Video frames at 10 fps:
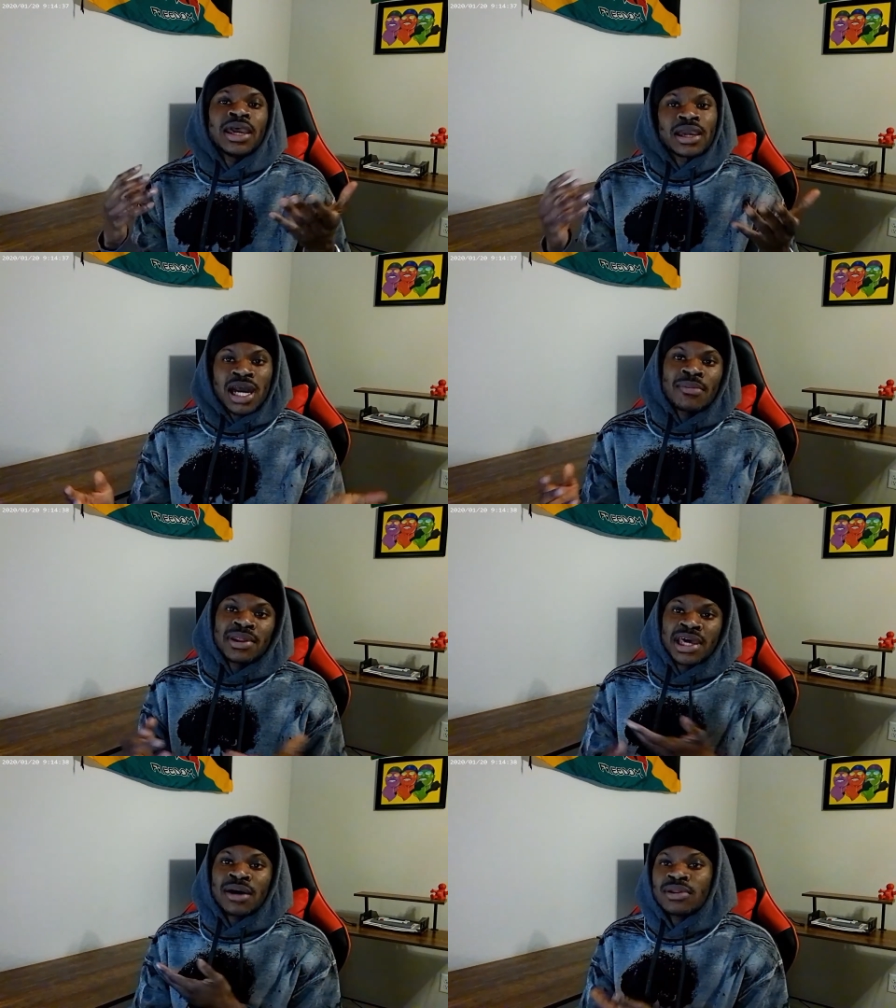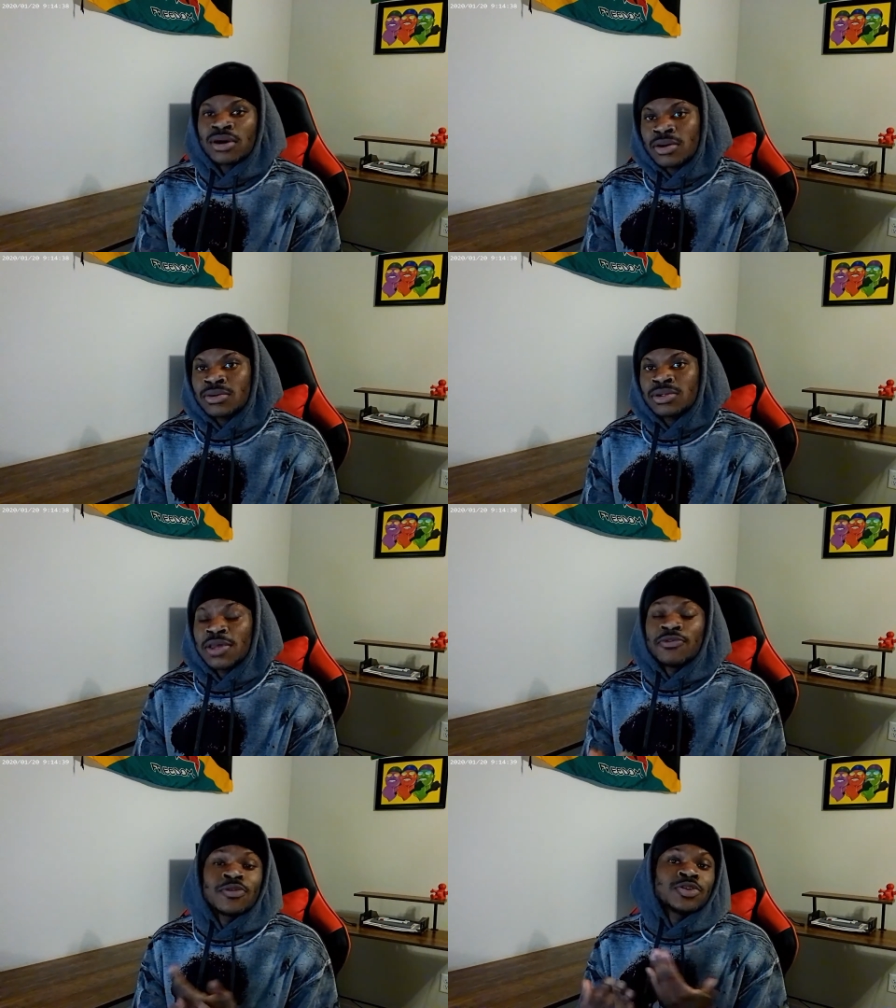And comment down below
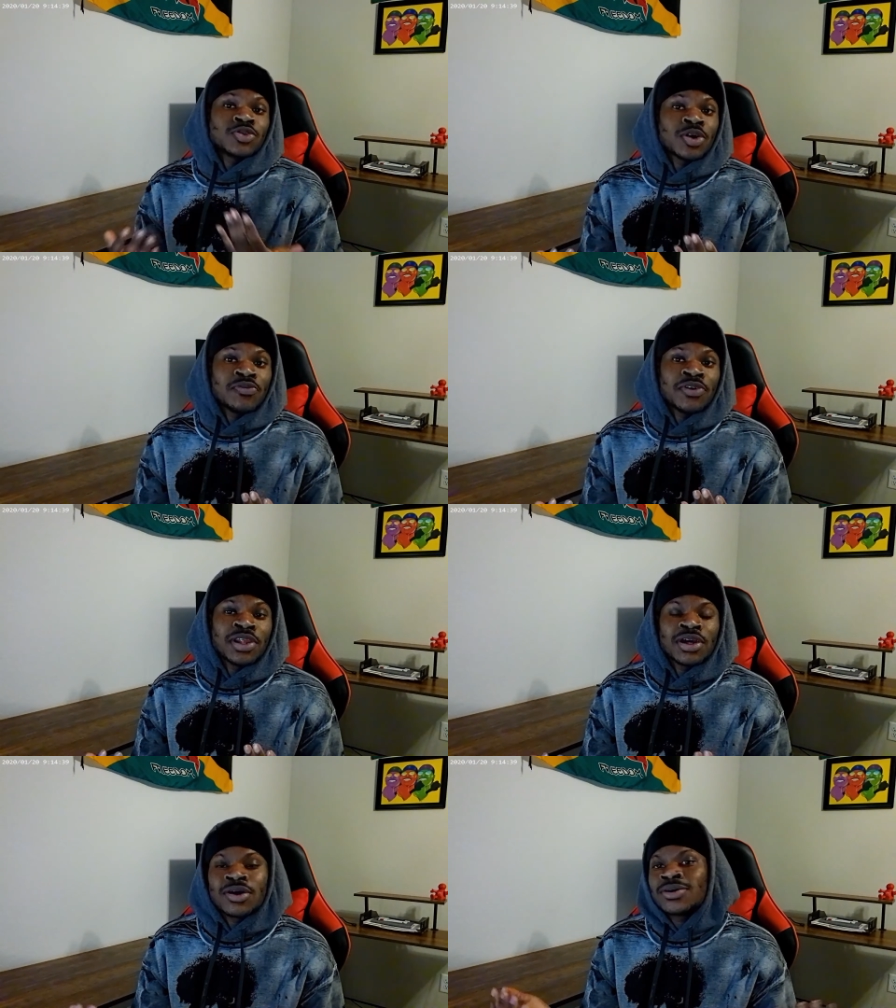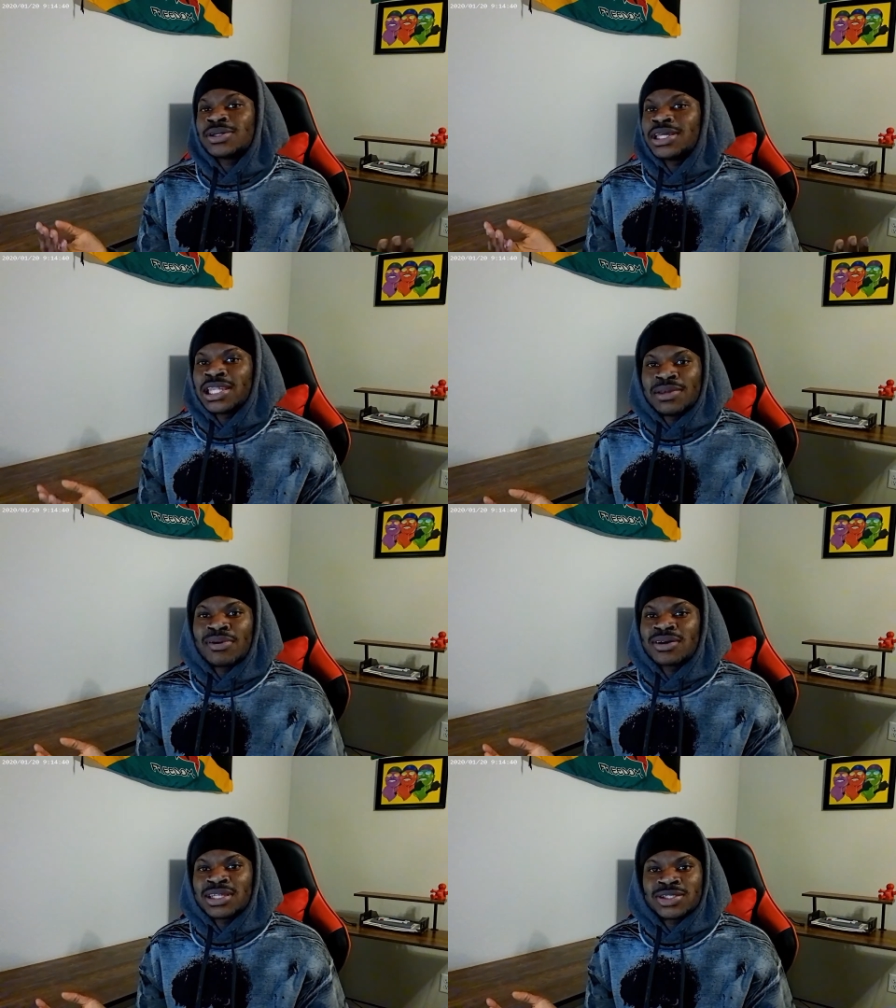if you enjoyed the video, any
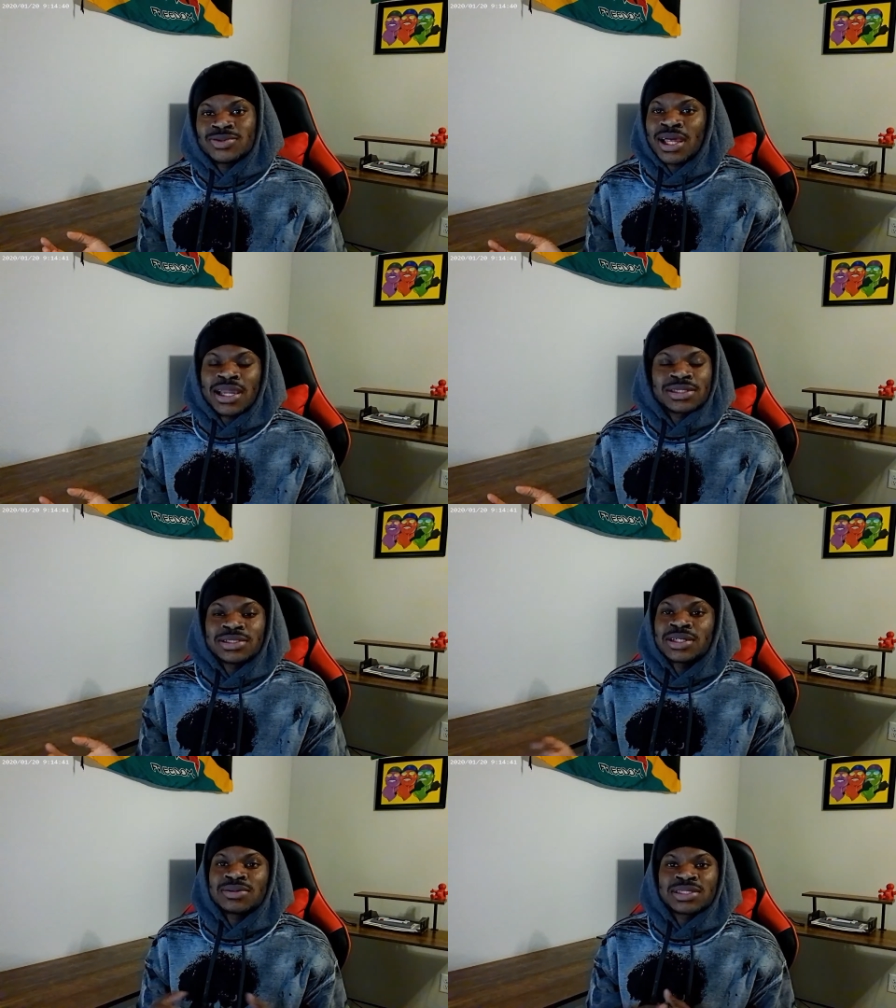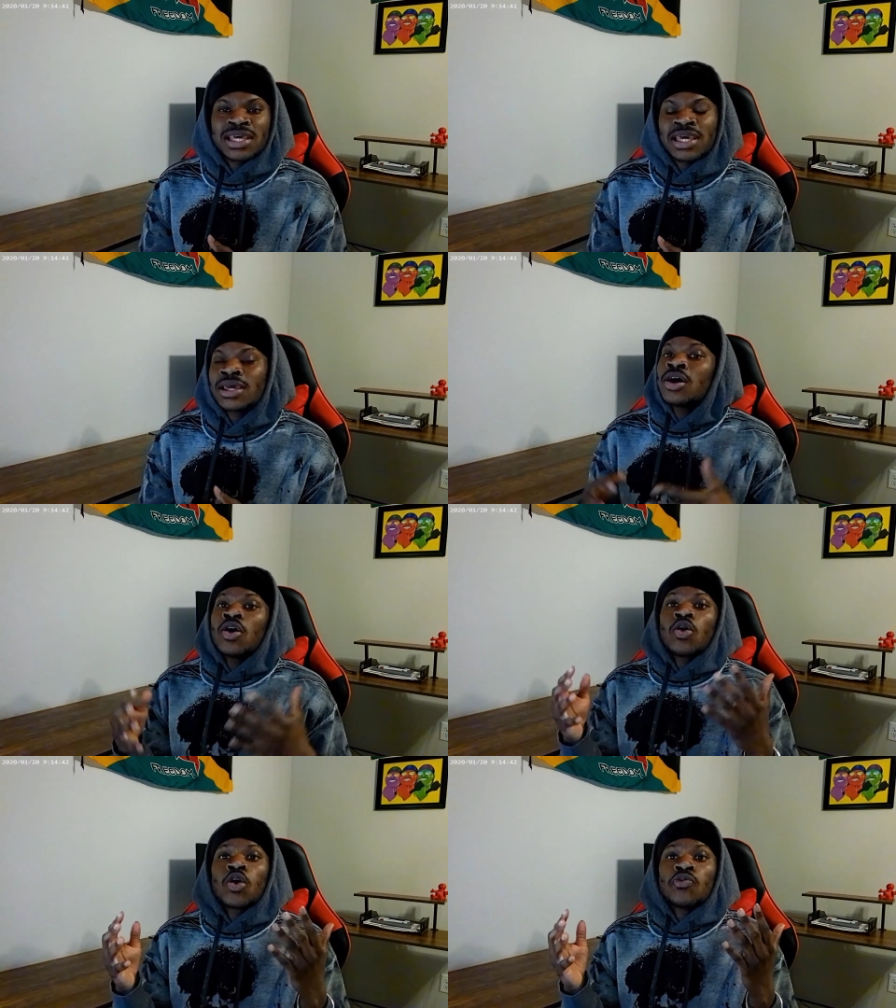part that you liked, you know what I'm saying,
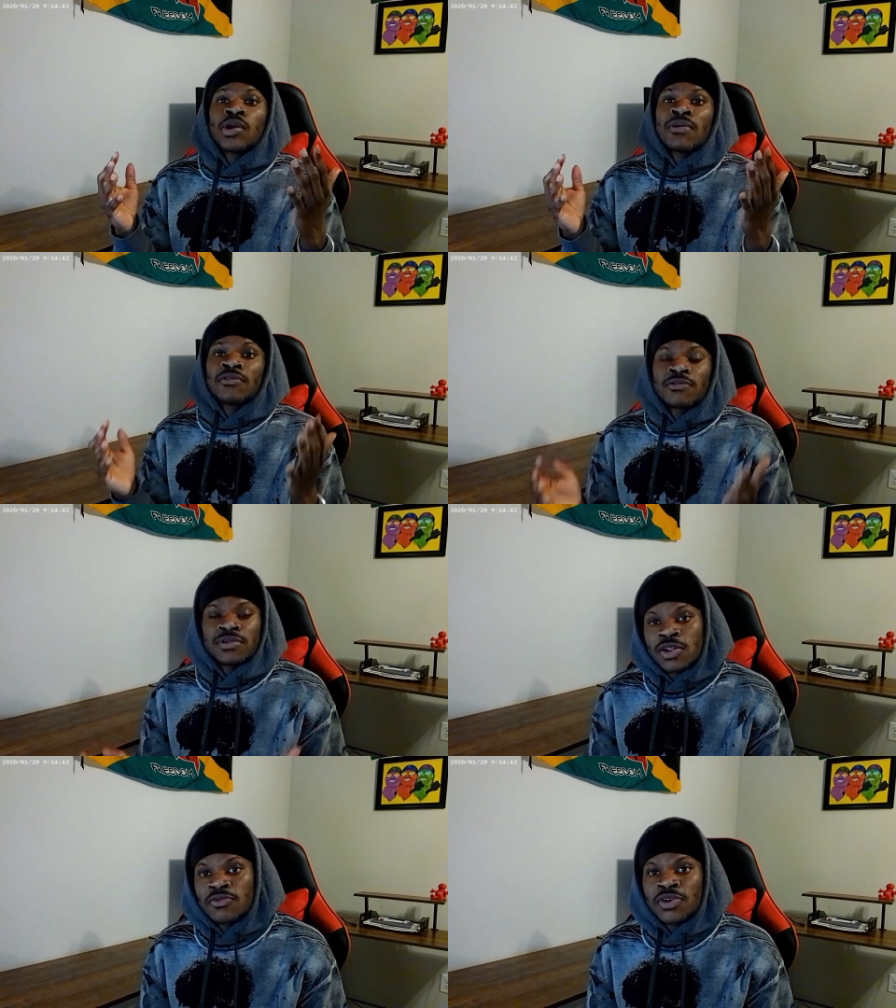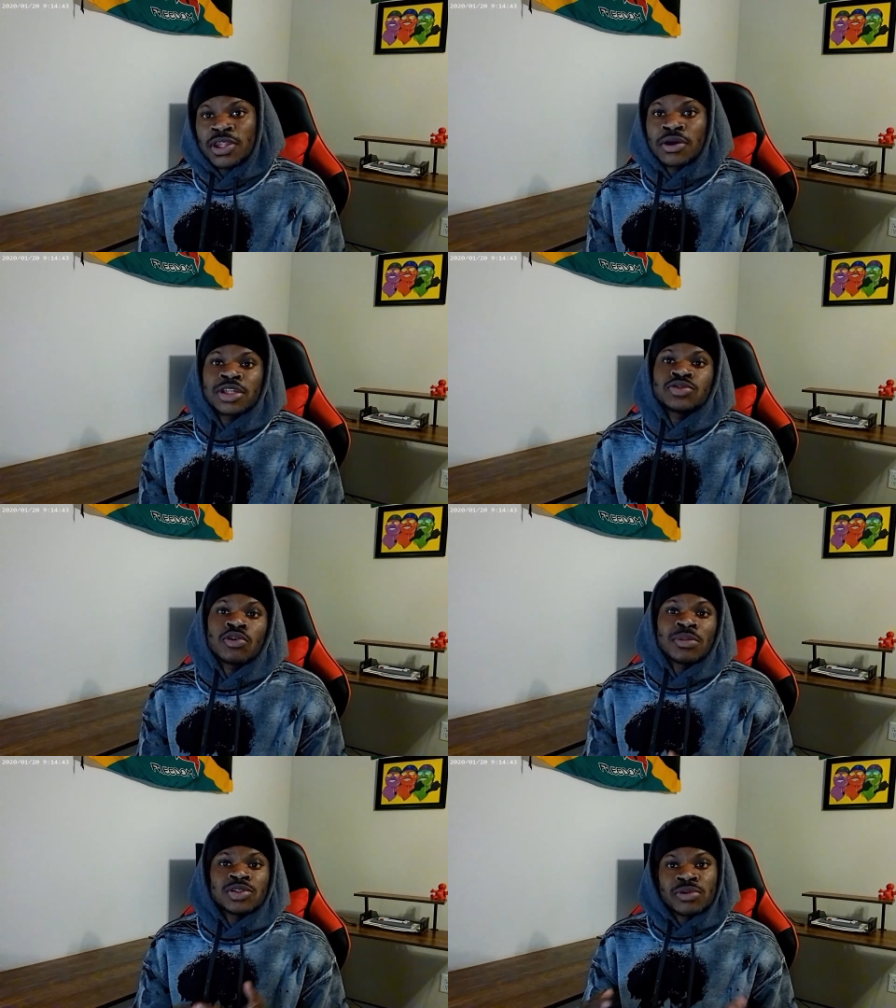or if you have another video that you
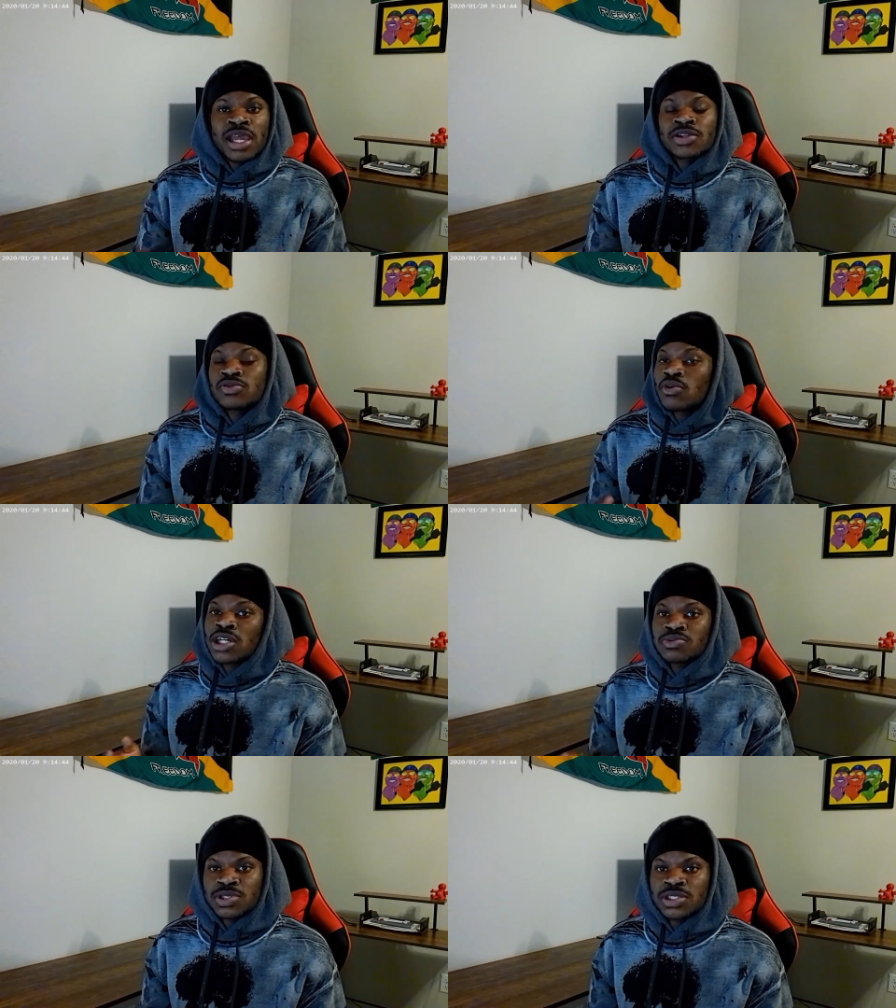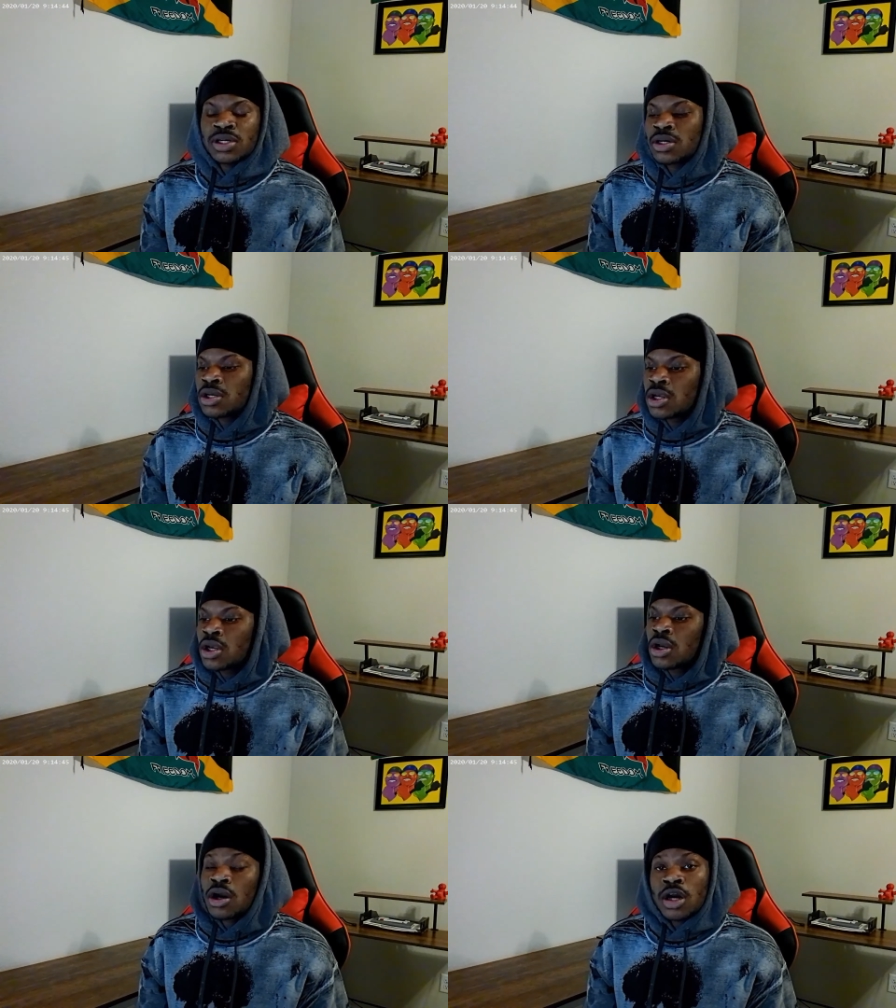want me to react to or watch with y'all.
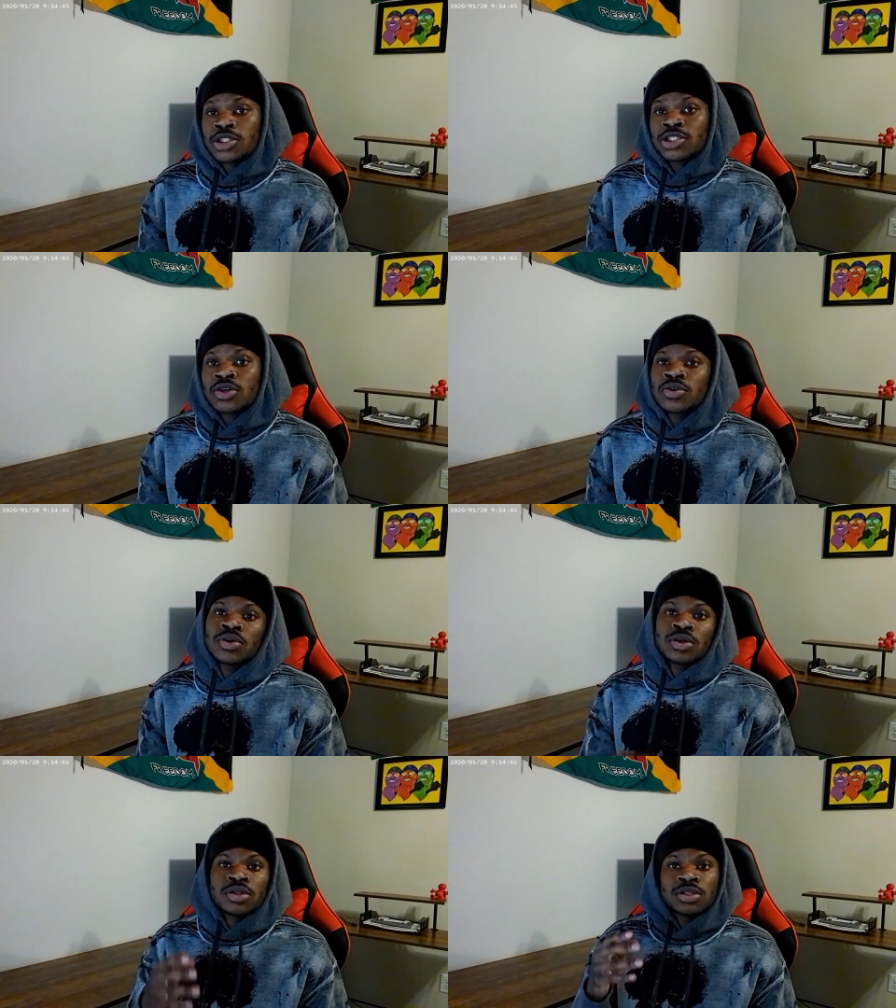Also,